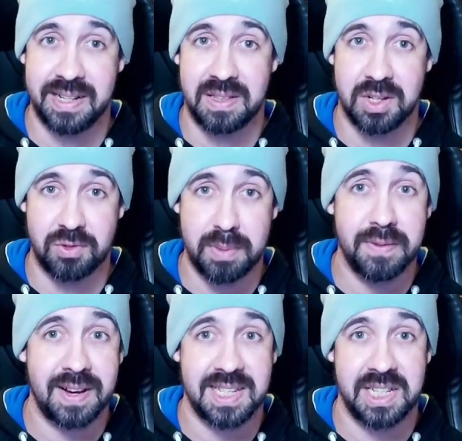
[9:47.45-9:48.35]
the group of
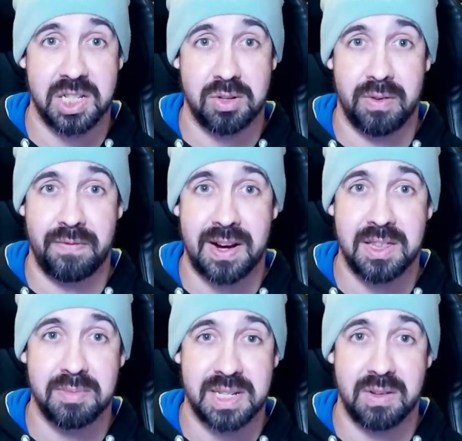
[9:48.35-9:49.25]
Ascians who have found
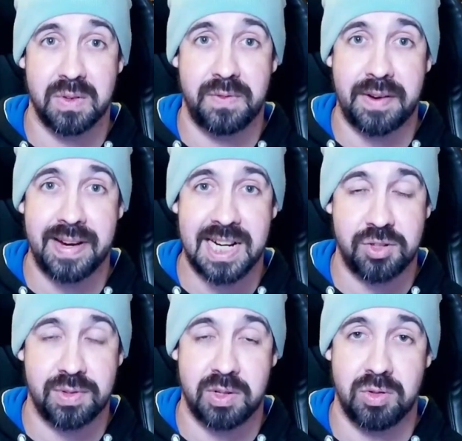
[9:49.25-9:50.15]
themselves very
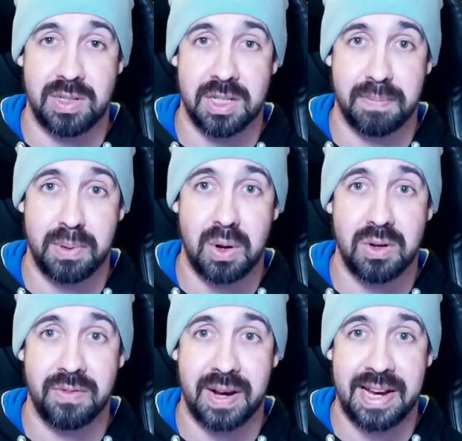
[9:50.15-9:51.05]
integral to the plot
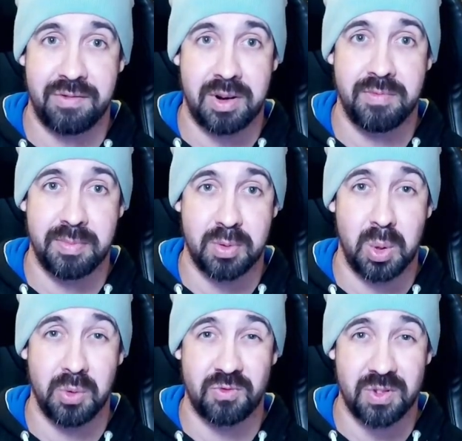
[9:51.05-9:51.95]
of A Realm
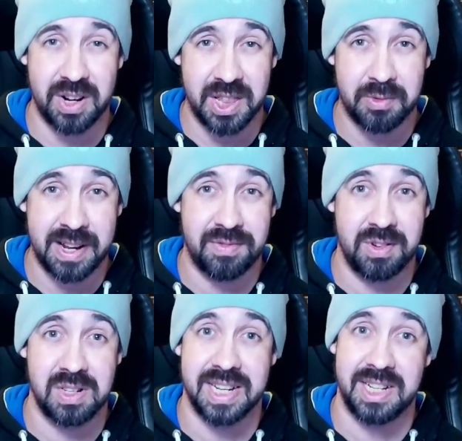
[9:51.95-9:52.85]
Reborn right the way
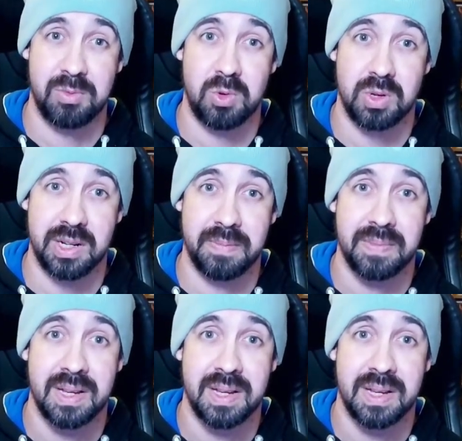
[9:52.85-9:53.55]
through to Endwalker.